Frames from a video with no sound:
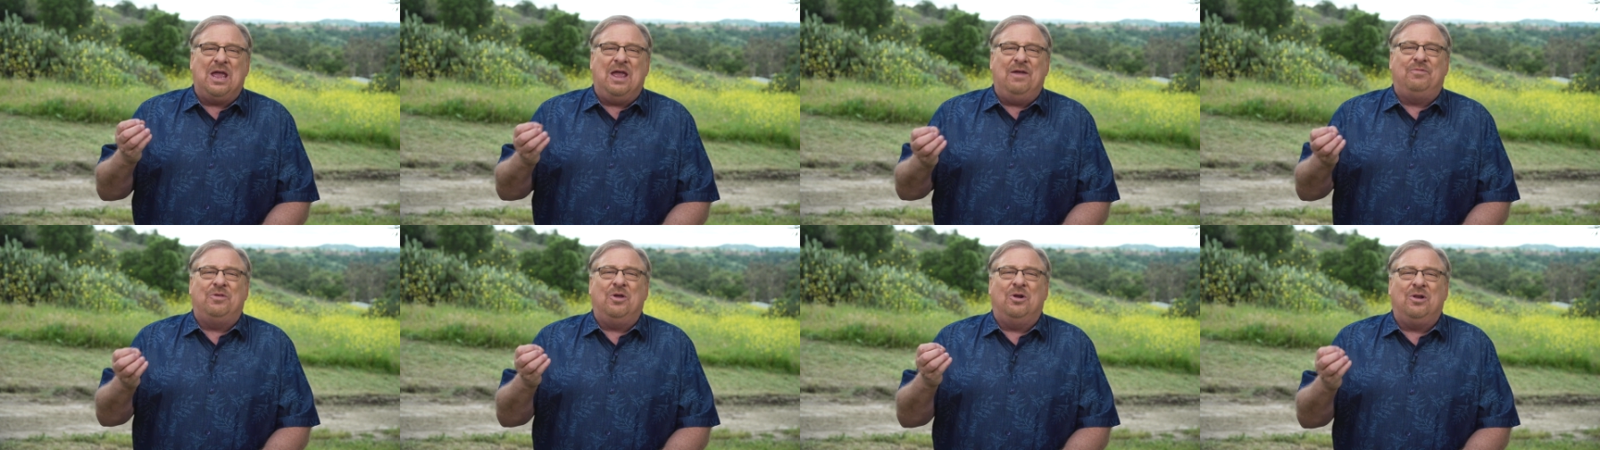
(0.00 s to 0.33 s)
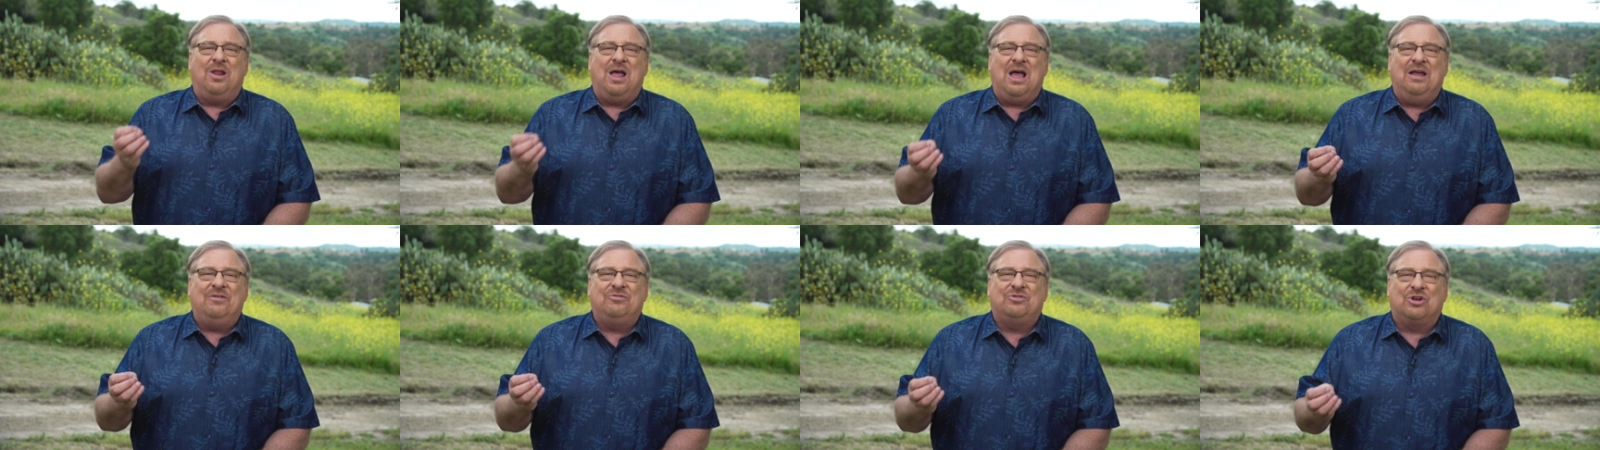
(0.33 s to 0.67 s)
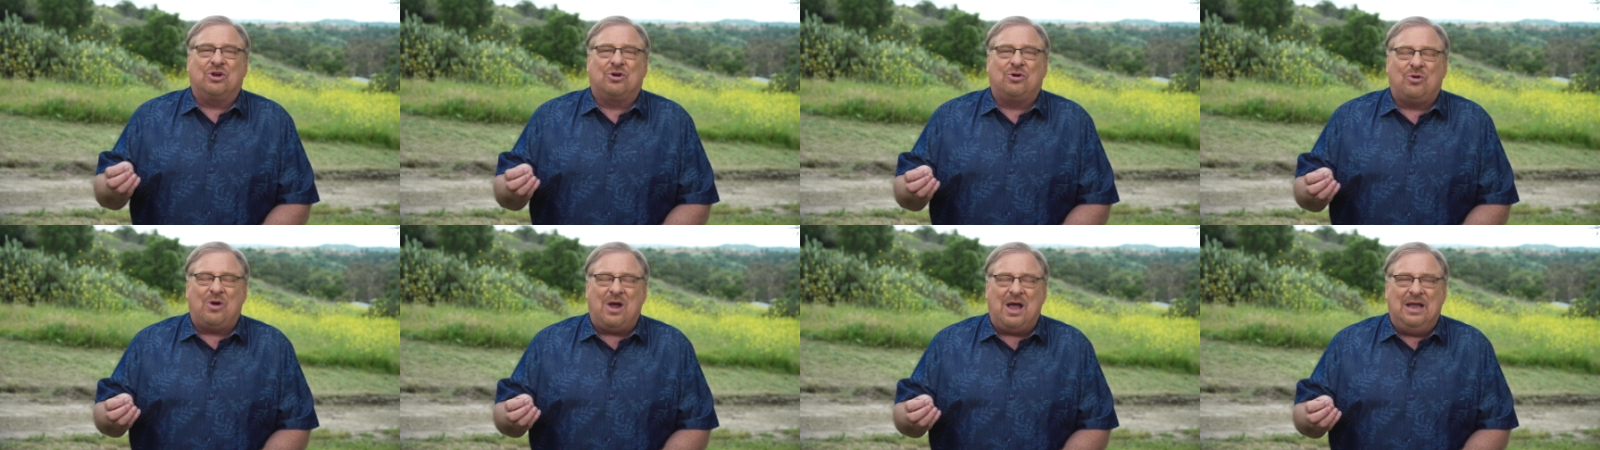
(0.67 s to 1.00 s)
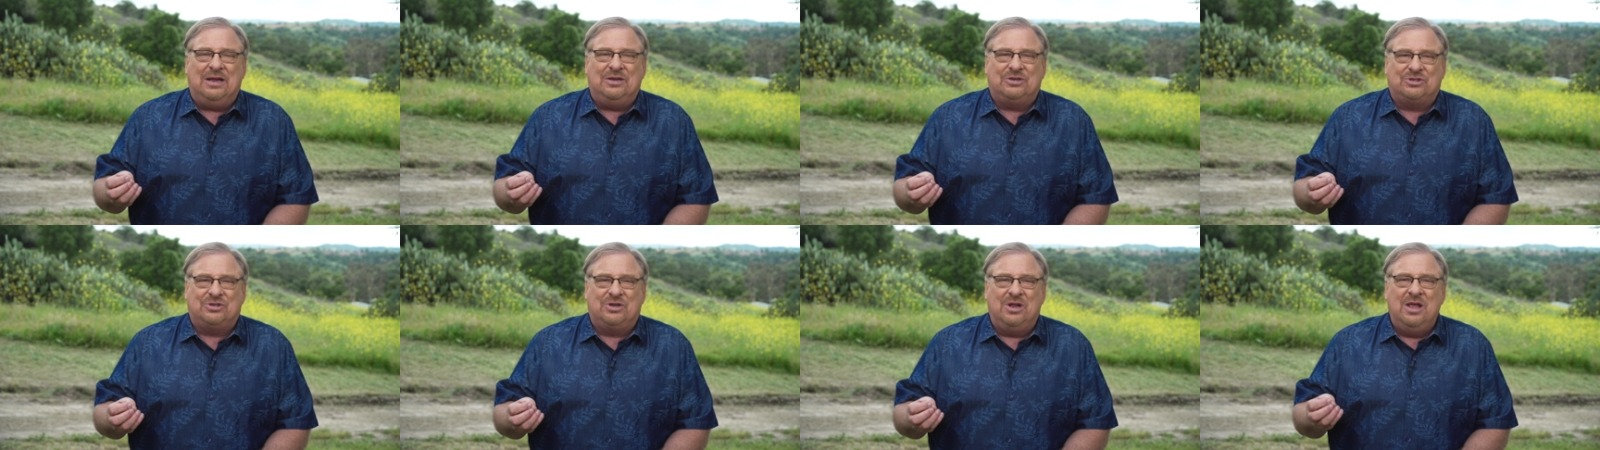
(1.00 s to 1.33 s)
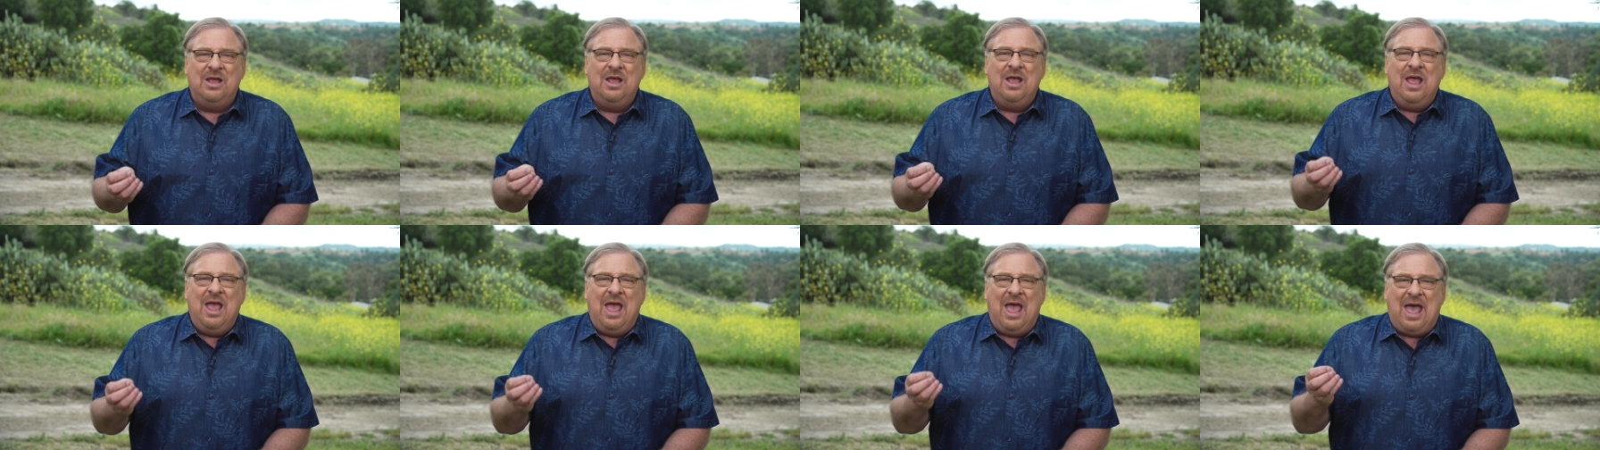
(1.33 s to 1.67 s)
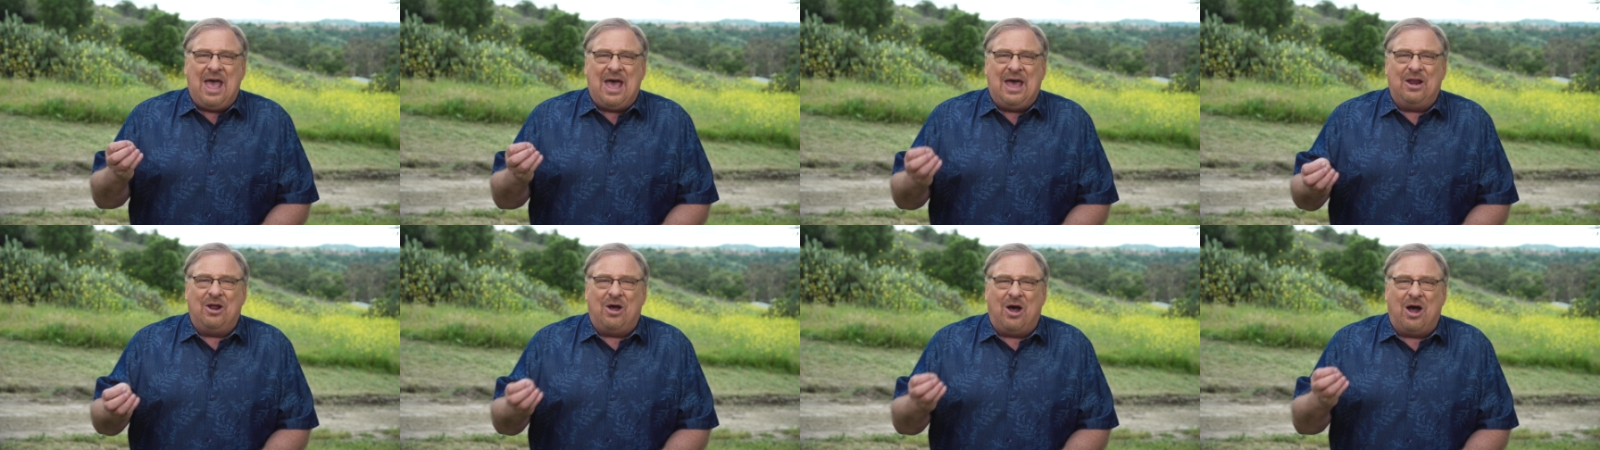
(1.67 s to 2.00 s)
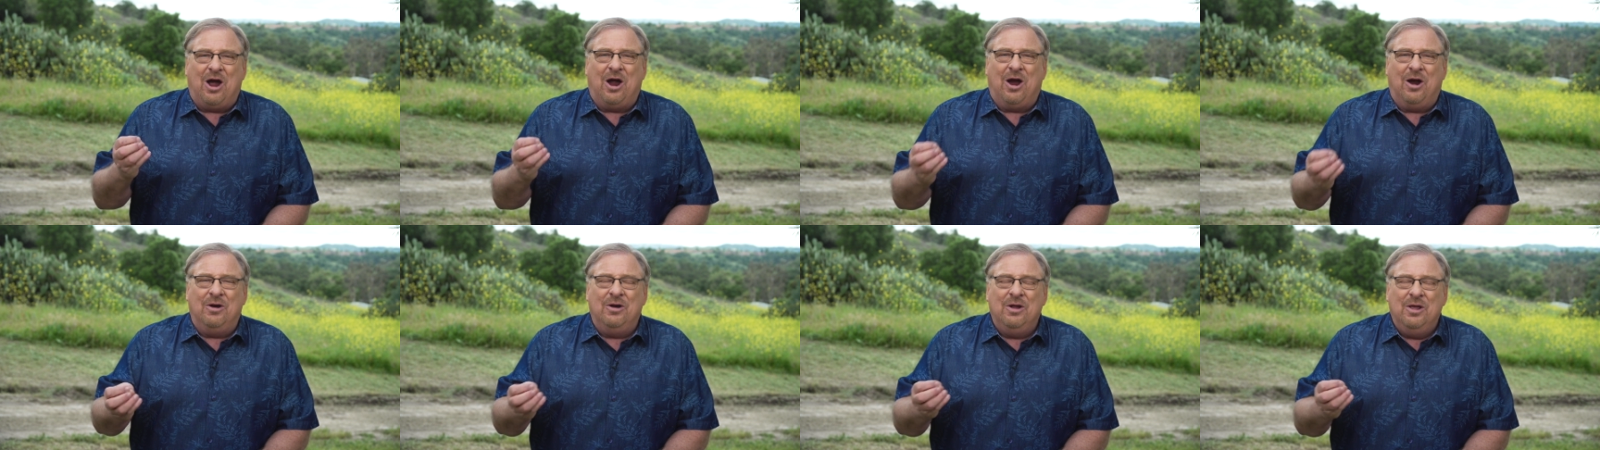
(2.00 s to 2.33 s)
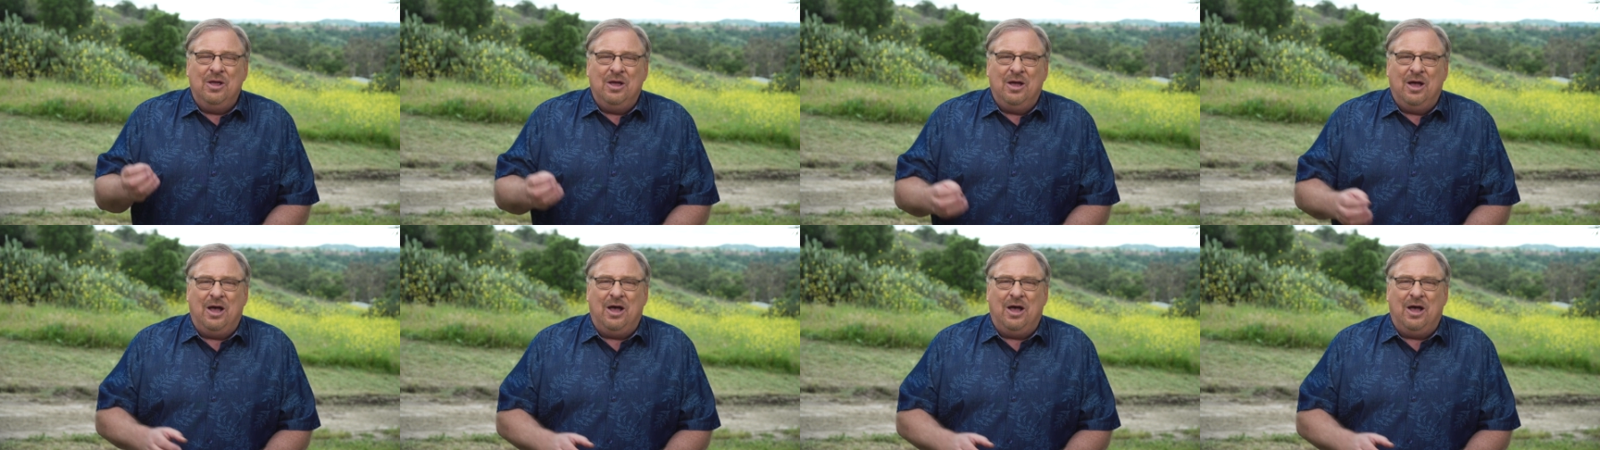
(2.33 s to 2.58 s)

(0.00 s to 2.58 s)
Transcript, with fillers: gave their lives to Christ at our